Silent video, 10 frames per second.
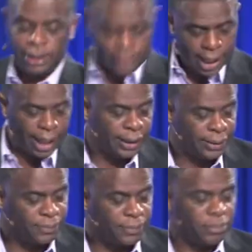Died.
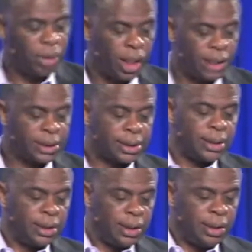Pause
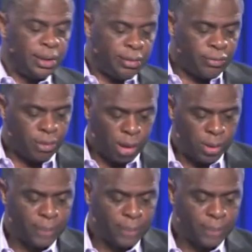for a moment.